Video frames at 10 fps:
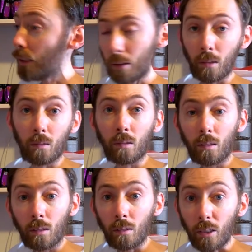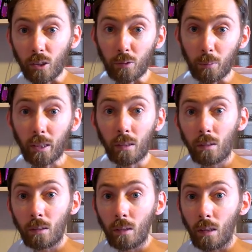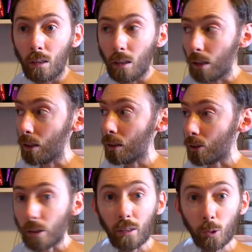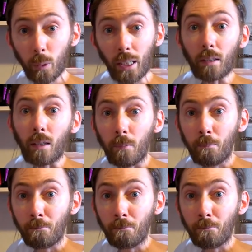Right, that's it from me. See you this weekend.